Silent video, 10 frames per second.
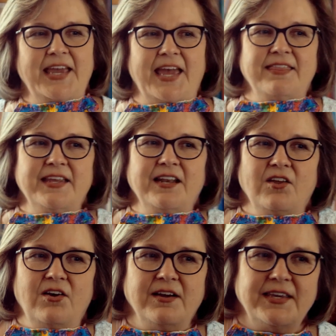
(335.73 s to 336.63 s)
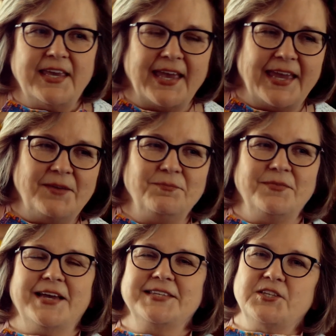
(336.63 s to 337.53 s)
And then along
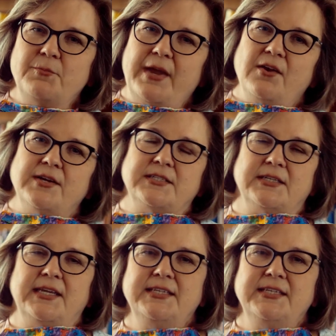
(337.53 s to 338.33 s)
came a Samaritan.